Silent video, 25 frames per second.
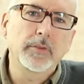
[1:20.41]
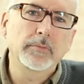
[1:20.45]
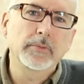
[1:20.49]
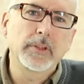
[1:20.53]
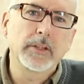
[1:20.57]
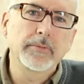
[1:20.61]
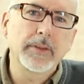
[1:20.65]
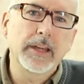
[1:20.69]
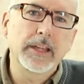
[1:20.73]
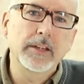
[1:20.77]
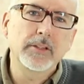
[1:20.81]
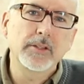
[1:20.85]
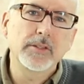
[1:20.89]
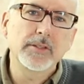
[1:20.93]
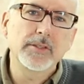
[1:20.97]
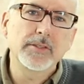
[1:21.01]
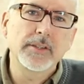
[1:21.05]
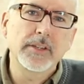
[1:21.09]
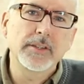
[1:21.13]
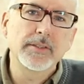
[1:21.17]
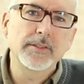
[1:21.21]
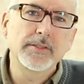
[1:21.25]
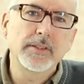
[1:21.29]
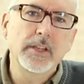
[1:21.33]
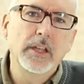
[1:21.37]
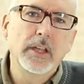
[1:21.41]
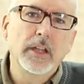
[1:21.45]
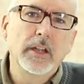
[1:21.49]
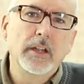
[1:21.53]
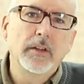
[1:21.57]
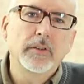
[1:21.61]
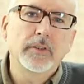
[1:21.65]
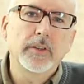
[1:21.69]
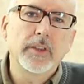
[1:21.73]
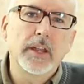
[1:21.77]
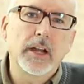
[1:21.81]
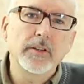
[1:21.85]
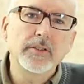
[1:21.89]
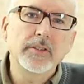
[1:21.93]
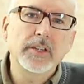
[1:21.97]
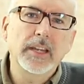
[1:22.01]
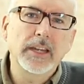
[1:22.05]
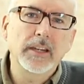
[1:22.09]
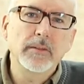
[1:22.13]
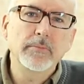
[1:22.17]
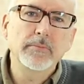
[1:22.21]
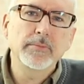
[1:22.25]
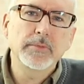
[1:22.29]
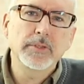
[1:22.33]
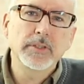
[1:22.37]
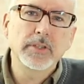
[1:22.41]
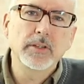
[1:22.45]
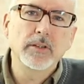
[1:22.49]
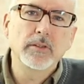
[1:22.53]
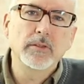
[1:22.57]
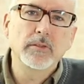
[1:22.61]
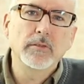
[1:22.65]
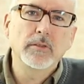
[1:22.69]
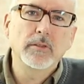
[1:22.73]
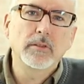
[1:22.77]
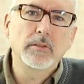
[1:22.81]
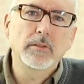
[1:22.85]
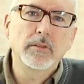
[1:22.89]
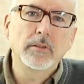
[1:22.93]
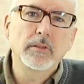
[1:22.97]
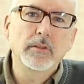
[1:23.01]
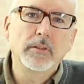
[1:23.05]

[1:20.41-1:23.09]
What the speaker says: from fleet managers is for their team to